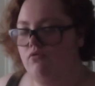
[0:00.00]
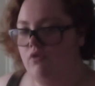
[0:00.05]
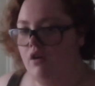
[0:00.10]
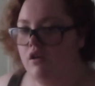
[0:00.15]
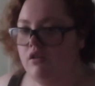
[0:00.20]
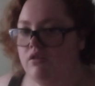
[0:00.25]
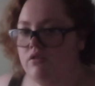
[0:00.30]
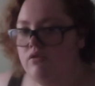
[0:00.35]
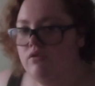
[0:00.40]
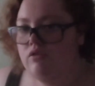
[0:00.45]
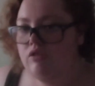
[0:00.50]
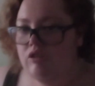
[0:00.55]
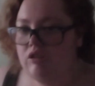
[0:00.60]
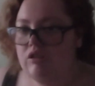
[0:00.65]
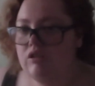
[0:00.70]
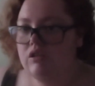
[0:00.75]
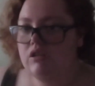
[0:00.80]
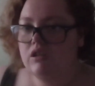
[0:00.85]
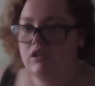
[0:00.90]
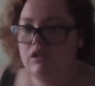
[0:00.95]

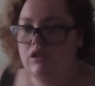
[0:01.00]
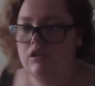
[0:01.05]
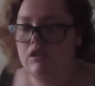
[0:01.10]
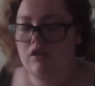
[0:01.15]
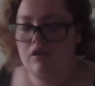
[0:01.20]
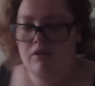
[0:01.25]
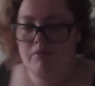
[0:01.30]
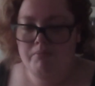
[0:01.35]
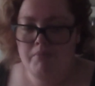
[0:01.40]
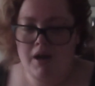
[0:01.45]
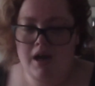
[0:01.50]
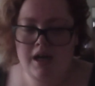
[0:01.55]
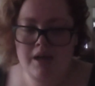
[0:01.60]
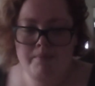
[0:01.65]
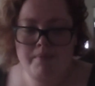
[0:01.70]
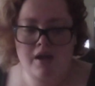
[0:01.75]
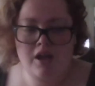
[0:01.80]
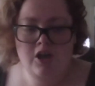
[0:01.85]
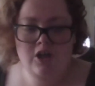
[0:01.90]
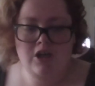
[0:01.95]
rose
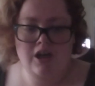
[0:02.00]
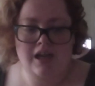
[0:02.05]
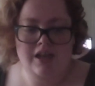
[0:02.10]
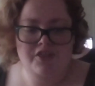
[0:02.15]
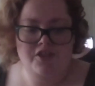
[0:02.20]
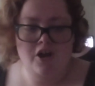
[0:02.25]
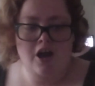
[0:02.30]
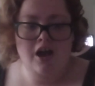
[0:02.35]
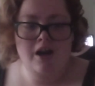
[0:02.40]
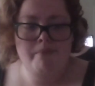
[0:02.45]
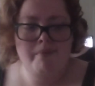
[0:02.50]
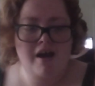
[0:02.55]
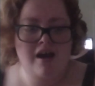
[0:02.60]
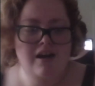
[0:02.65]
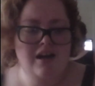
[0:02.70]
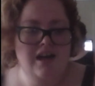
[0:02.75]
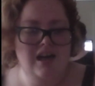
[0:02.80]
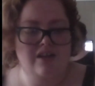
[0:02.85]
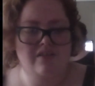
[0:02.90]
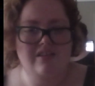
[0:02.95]
body butter. I thought
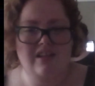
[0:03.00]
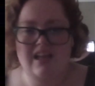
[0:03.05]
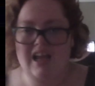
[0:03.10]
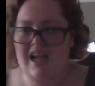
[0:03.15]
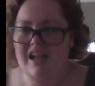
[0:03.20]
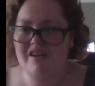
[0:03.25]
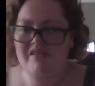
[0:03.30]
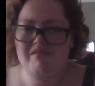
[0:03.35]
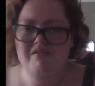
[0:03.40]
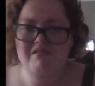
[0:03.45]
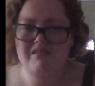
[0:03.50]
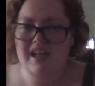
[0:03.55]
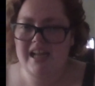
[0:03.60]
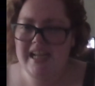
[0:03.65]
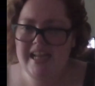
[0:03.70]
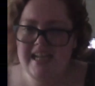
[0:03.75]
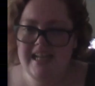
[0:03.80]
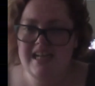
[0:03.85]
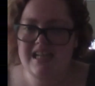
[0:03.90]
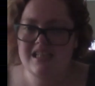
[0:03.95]
about it and I was like, I don't
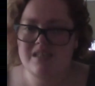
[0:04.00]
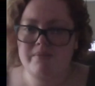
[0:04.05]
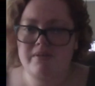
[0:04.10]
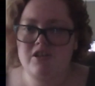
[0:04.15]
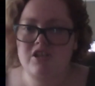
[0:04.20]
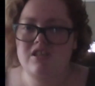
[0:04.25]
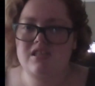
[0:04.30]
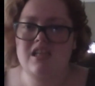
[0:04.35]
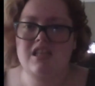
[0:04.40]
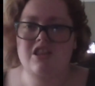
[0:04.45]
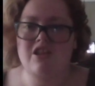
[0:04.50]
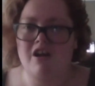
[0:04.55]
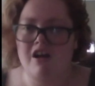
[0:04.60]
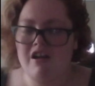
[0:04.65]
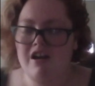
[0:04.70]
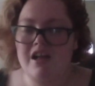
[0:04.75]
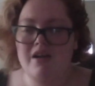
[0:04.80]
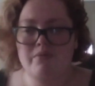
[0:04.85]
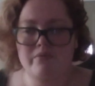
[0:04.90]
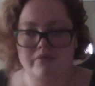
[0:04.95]
like it as much as I
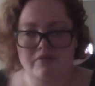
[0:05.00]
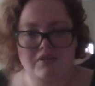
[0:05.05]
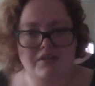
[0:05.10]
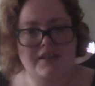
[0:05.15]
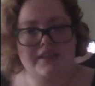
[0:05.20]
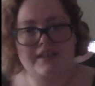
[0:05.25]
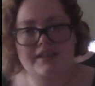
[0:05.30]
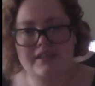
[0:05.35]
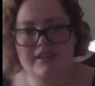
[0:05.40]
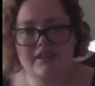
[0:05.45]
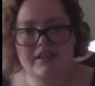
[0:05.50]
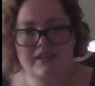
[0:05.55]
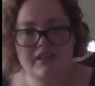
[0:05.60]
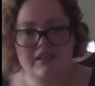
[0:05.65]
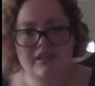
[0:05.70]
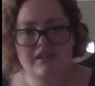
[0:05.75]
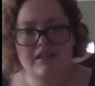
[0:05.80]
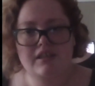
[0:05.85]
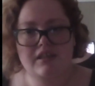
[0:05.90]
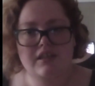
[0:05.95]
thought I would.
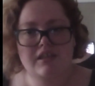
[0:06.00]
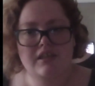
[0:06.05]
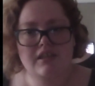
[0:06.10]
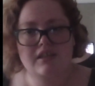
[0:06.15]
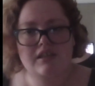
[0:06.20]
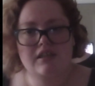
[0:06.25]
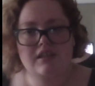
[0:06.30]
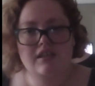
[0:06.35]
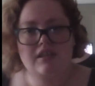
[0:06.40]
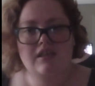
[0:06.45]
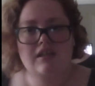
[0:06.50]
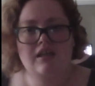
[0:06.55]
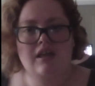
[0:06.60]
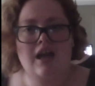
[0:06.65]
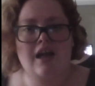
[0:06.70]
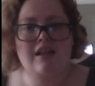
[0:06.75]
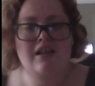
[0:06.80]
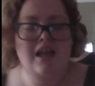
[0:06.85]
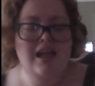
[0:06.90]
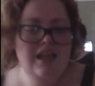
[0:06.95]

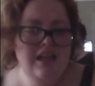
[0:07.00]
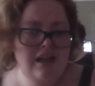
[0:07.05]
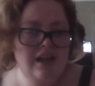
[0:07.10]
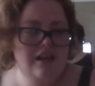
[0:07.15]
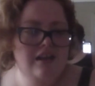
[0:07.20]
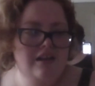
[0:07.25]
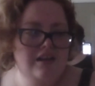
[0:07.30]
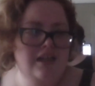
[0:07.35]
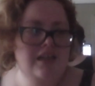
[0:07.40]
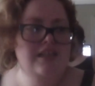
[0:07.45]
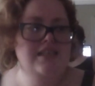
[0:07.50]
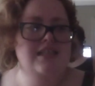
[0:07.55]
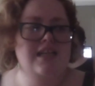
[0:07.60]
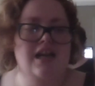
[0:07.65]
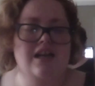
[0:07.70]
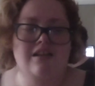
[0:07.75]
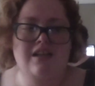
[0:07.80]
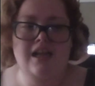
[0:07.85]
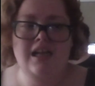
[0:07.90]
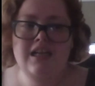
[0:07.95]
I like, like I
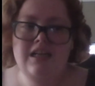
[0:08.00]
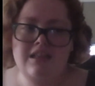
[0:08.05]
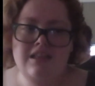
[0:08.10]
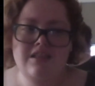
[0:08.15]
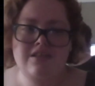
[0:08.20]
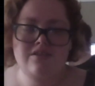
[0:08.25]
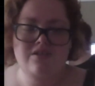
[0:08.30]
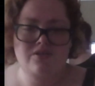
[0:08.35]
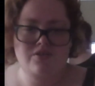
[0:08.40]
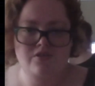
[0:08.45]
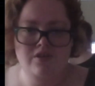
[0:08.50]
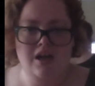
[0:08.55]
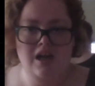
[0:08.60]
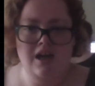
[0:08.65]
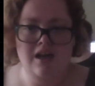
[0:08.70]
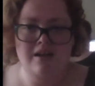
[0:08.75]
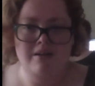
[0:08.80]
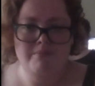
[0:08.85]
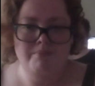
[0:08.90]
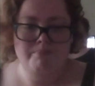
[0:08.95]
said, I like the
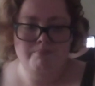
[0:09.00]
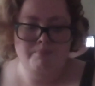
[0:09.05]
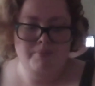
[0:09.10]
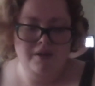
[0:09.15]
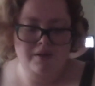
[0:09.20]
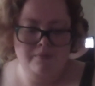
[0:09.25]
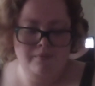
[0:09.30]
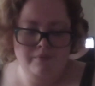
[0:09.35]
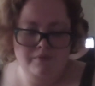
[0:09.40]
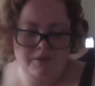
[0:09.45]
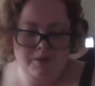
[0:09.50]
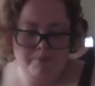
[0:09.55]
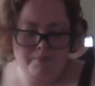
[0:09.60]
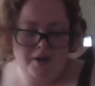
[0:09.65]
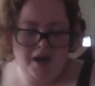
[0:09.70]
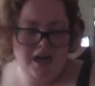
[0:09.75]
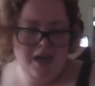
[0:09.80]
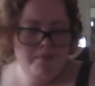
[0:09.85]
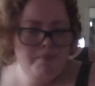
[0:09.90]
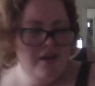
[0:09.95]
scrub, but the
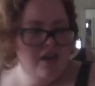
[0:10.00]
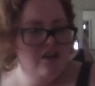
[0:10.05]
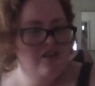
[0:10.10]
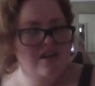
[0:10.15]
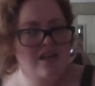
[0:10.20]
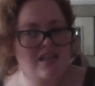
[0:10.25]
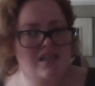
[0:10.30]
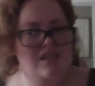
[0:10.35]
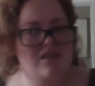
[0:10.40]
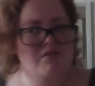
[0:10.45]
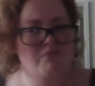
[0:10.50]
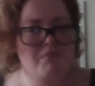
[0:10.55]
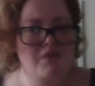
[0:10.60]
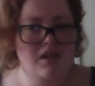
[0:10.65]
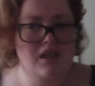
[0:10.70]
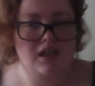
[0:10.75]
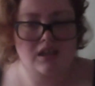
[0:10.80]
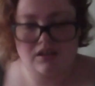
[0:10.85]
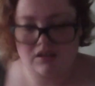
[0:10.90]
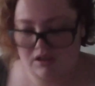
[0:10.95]
body butter not so
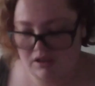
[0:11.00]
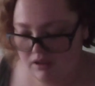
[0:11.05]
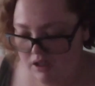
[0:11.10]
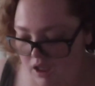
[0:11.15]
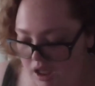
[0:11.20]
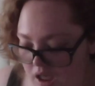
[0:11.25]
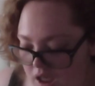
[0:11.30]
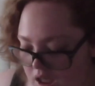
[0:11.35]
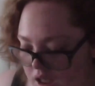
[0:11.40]
much.